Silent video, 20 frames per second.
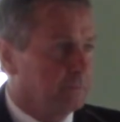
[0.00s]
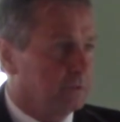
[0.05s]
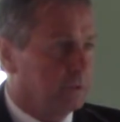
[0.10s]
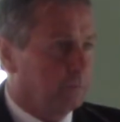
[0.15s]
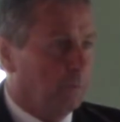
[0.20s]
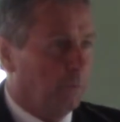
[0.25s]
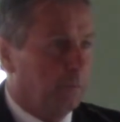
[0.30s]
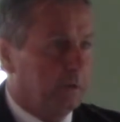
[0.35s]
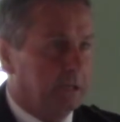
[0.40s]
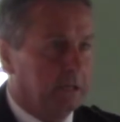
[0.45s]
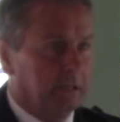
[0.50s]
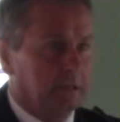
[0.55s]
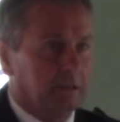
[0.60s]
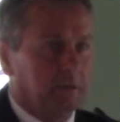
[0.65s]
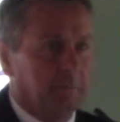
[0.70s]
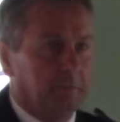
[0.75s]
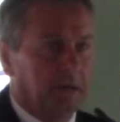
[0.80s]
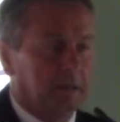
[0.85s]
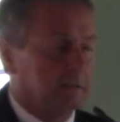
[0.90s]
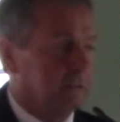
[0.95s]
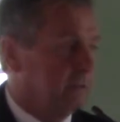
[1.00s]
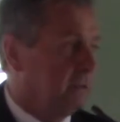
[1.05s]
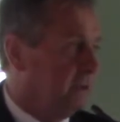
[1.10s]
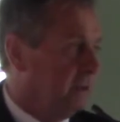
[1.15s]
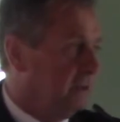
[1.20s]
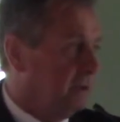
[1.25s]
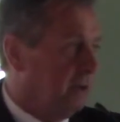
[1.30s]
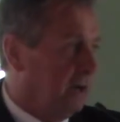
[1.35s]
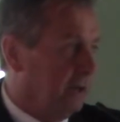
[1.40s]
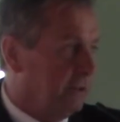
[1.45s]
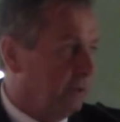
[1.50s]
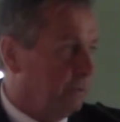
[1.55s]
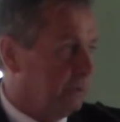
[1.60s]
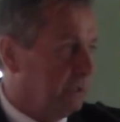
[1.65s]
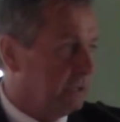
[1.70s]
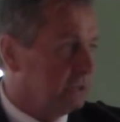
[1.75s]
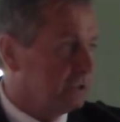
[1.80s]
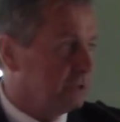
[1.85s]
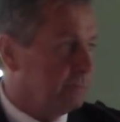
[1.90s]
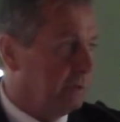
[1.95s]
So when we get to about, I think we
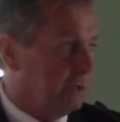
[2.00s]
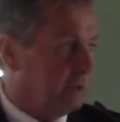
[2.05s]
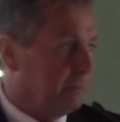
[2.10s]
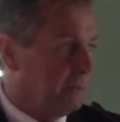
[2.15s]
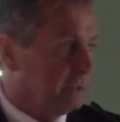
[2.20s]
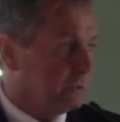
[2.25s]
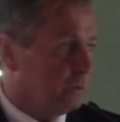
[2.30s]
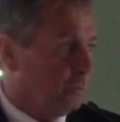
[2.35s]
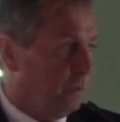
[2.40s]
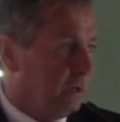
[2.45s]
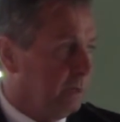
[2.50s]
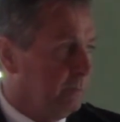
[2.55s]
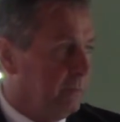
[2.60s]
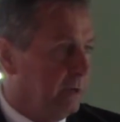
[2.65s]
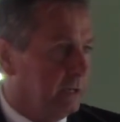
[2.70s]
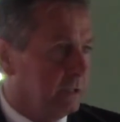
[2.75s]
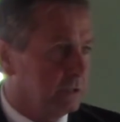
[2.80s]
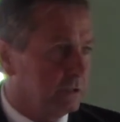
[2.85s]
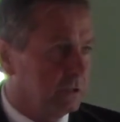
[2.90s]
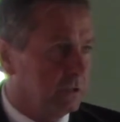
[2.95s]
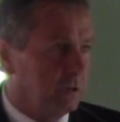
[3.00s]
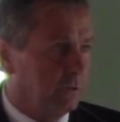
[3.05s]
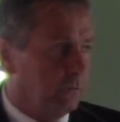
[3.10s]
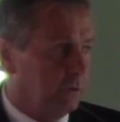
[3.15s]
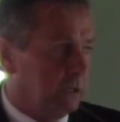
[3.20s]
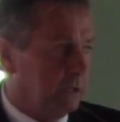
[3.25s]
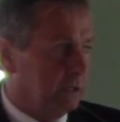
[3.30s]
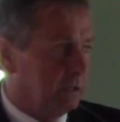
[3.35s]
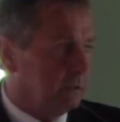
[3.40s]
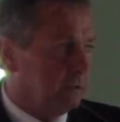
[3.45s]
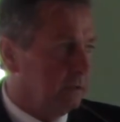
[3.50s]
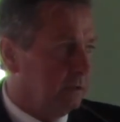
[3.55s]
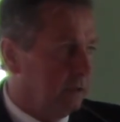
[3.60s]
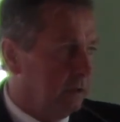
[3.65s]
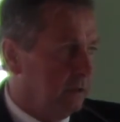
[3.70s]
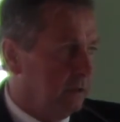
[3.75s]
get to speak about 20 minutes, so if we get